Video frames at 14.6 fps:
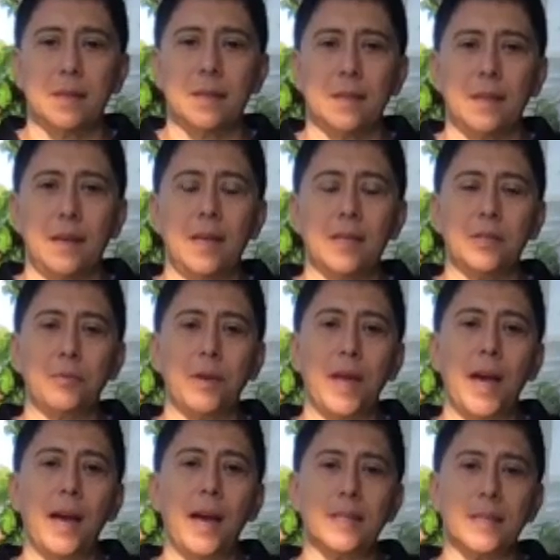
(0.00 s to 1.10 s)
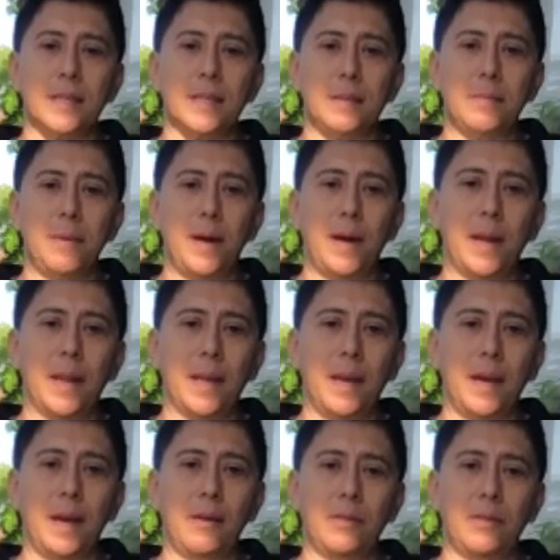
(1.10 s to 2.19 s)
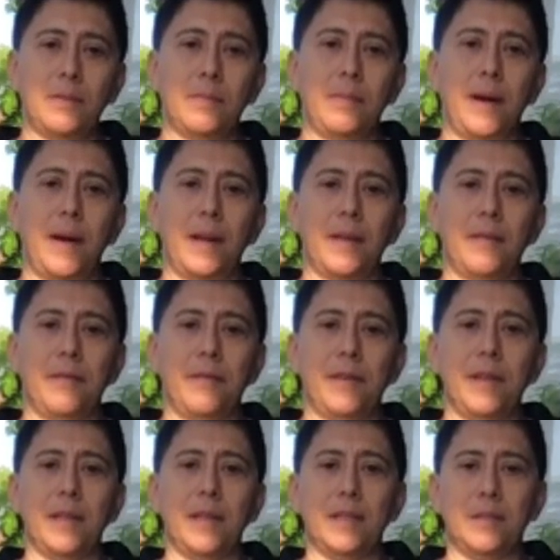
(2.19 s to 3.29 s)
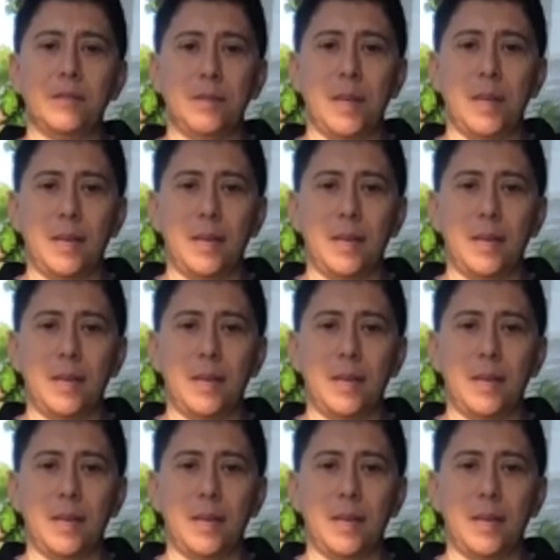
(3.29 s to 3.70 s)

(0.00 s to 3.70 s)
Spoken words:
as we ask in the body, how's the body feeling today?